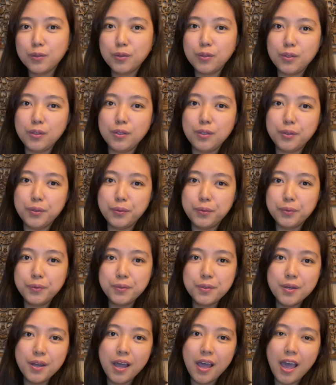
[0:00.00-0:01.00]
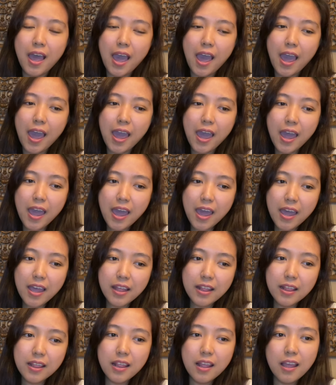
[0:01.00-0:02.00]
to you.
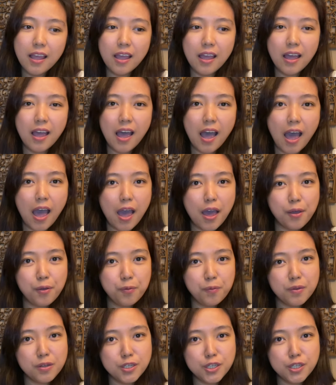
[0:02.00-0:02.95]
And I hope